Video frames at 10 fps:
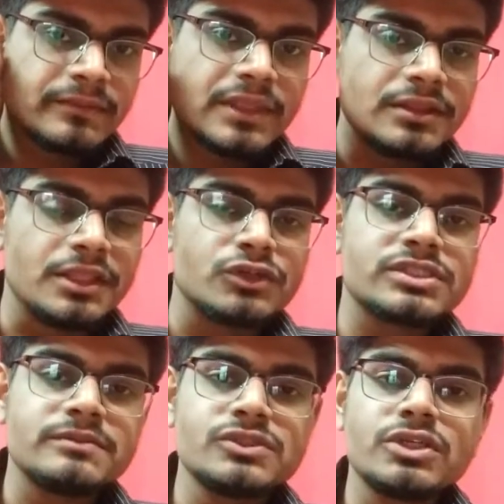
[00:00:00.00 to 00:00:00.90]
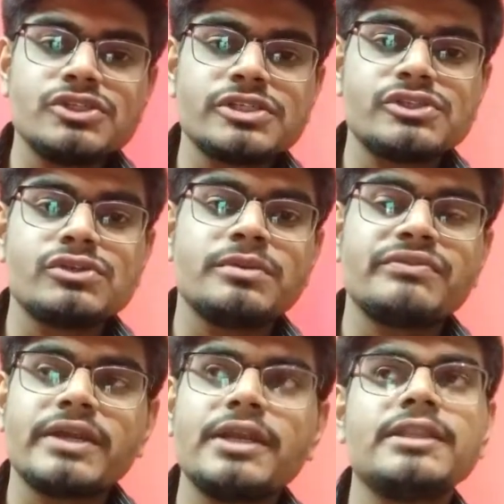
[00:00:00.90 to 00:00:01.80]
Now some solutions you may
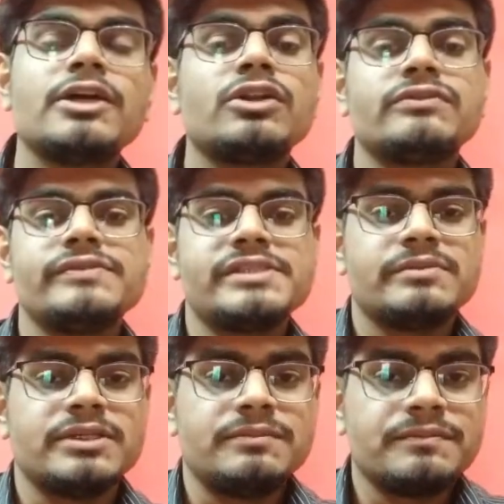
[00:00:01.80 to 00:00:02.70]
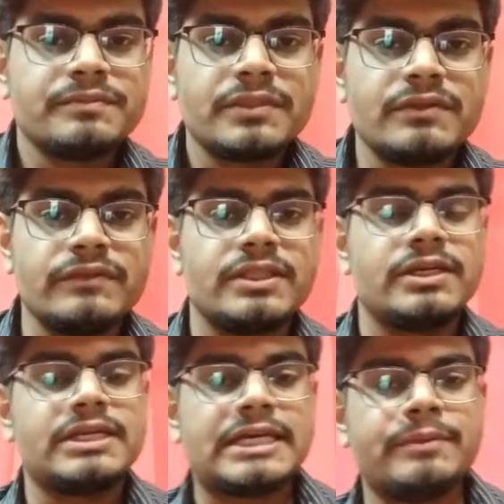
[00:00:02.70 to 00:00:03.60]
find they are not feasible with
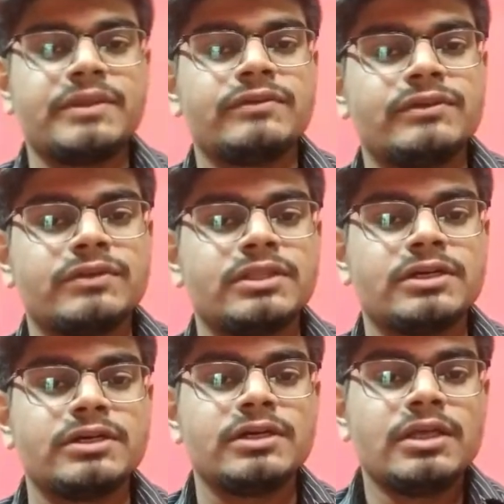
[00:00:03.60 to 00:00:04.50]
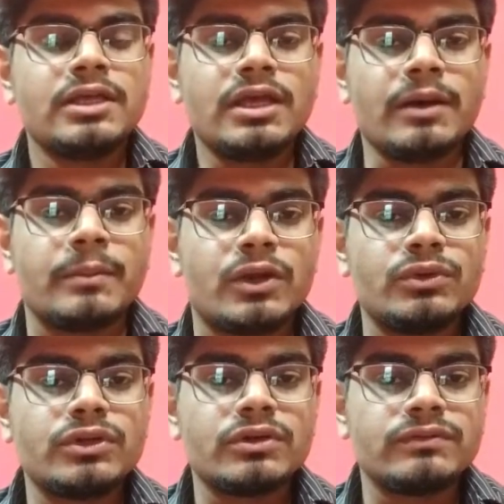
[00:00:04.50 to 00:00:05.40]
the time given, with the
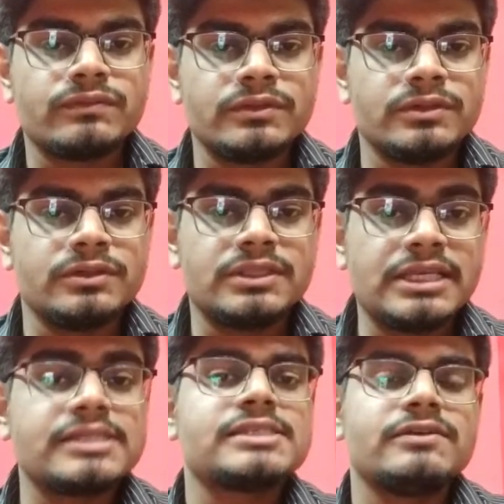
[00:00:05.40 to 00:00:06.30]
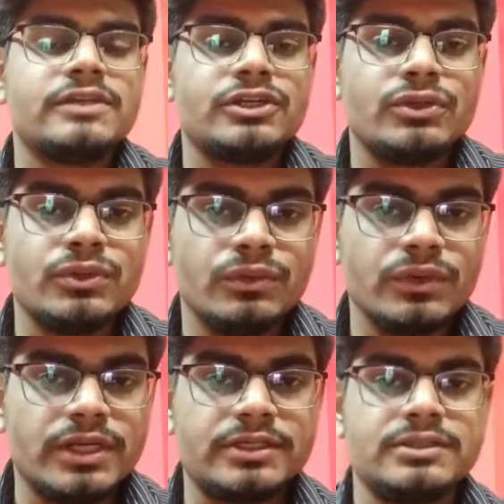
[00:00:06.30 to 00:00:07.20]
amount of things given to you
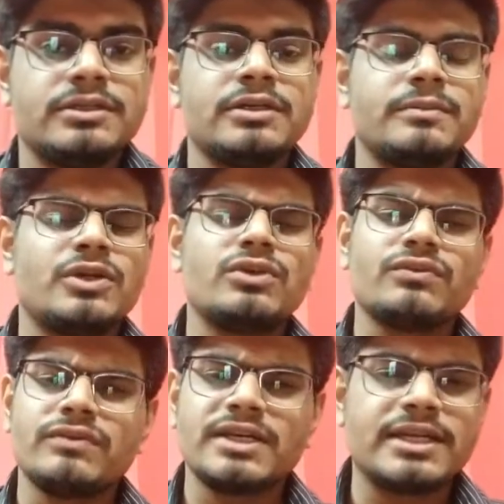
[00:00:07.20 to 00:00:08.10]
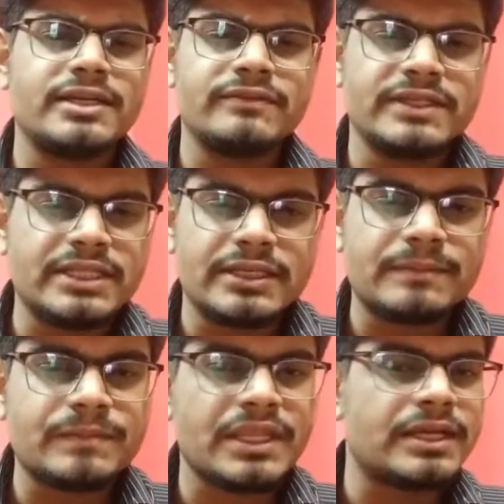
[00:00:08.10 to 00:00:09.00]
and the amount of work and everything
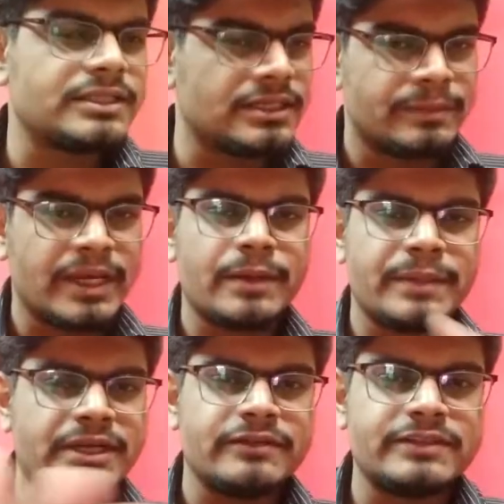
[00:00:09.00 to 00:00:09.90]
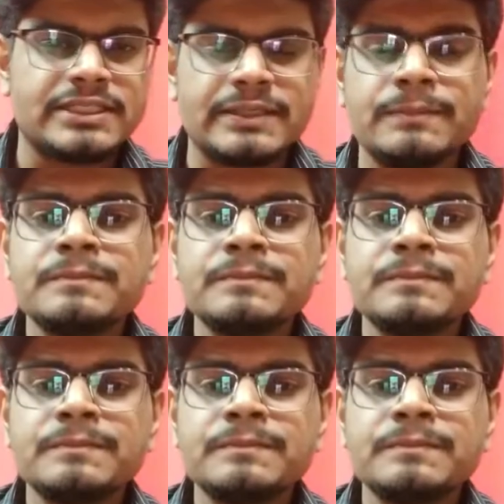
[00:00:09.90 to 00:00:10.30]
and the map and everything.